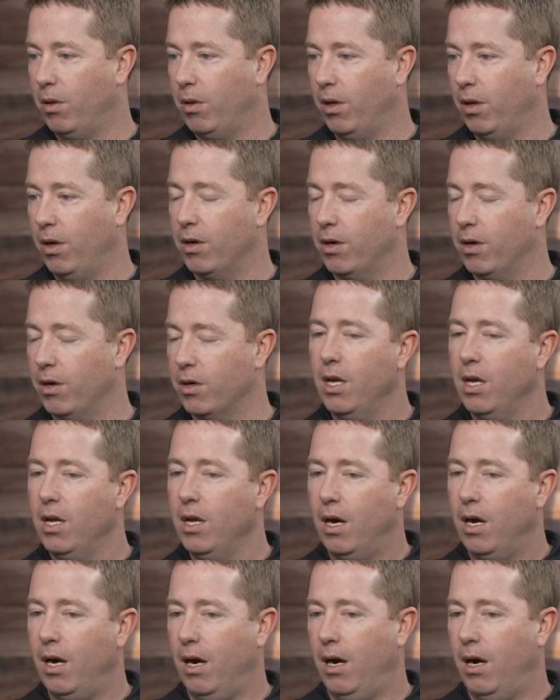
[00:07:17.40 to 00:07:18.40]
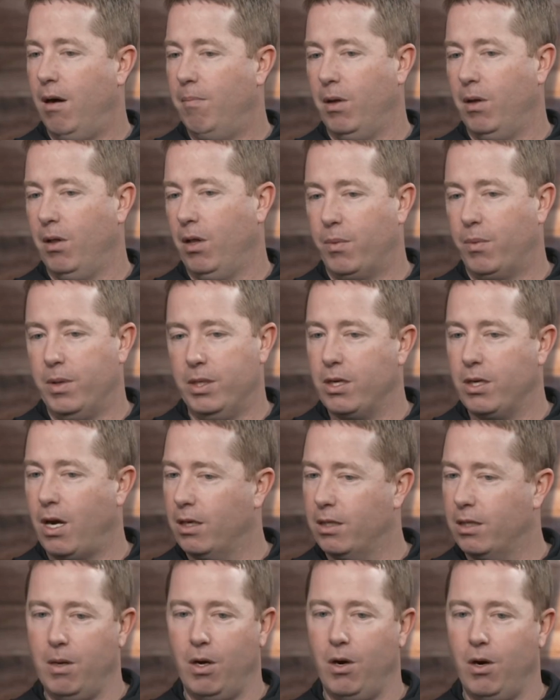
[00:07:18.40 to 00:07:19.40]
Players, um, but like we
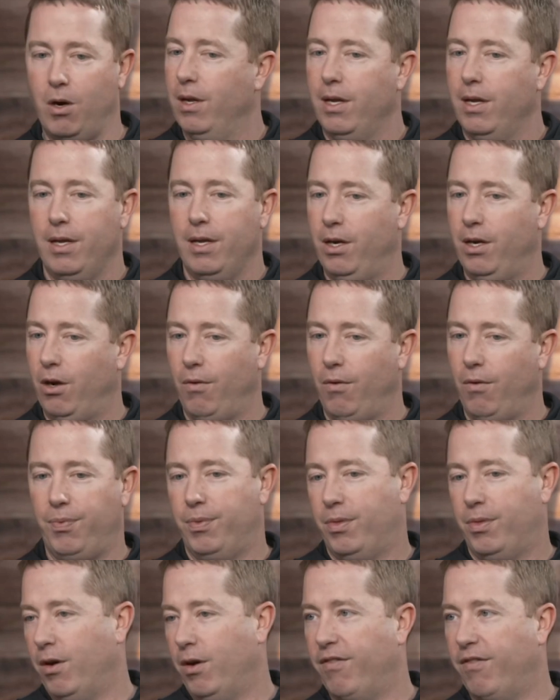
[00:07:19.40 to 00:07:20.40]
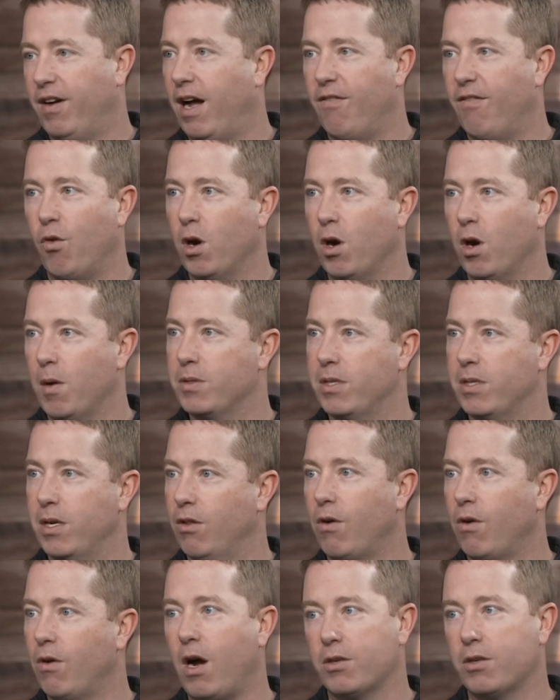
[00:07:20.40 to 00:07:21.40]
talked about, you know, 35, 40
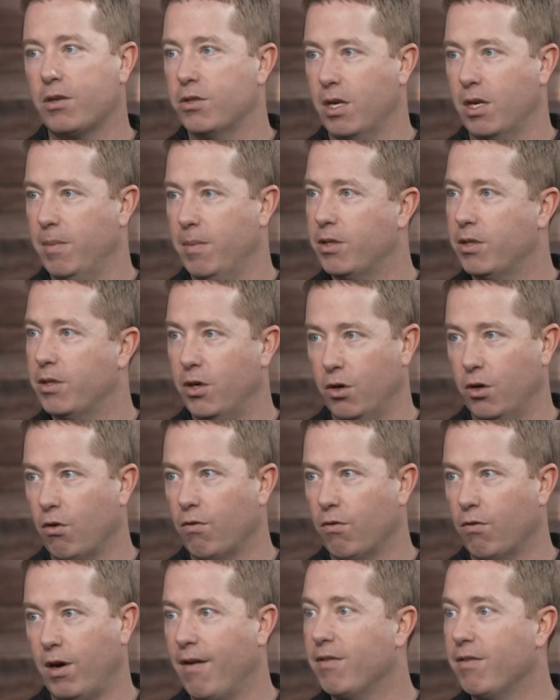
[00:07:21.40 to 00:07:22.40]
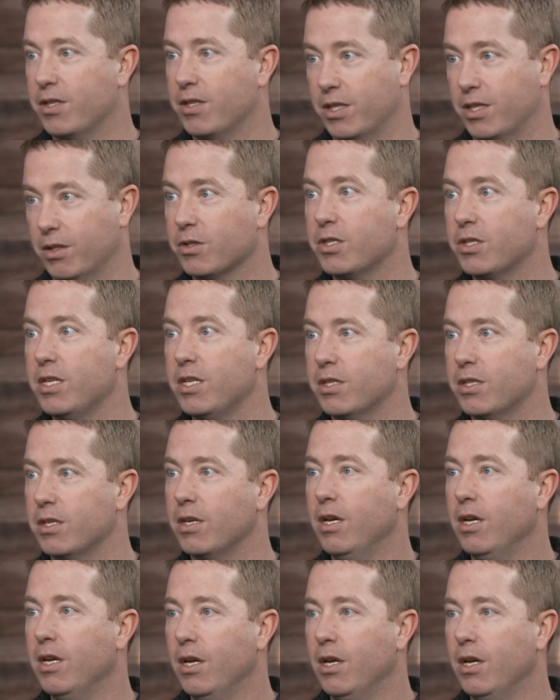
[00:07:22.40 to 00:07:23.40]
percent of the roster is going to be turned over every single
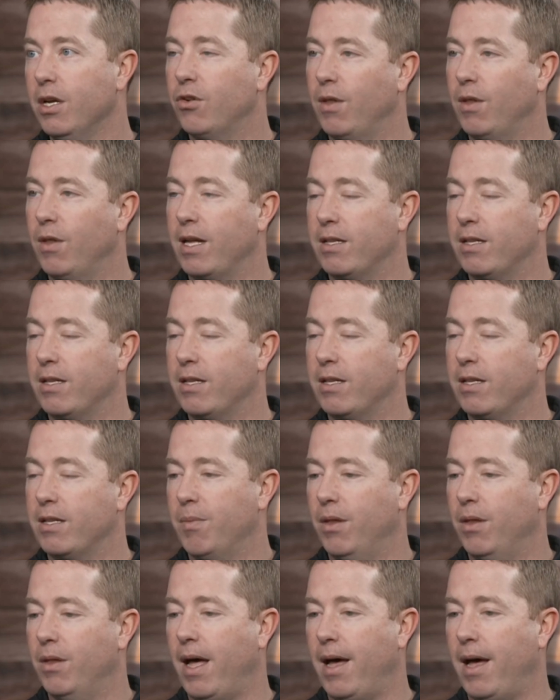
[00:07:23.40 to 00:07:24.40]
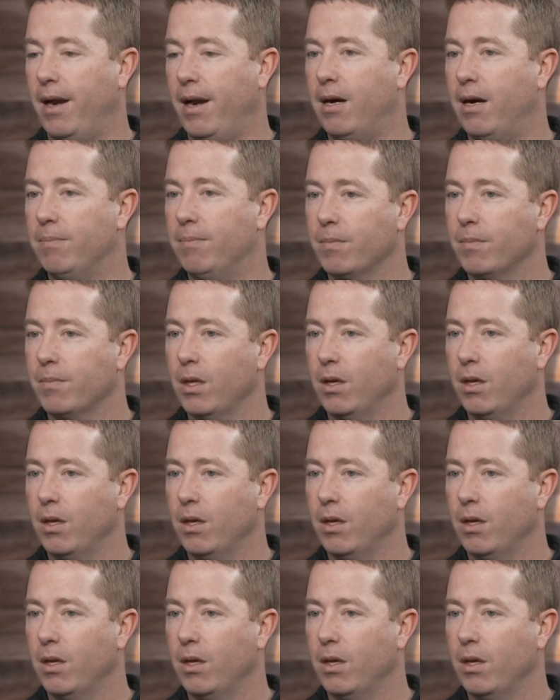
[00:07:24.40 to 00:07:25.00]
season. So that's something that, um,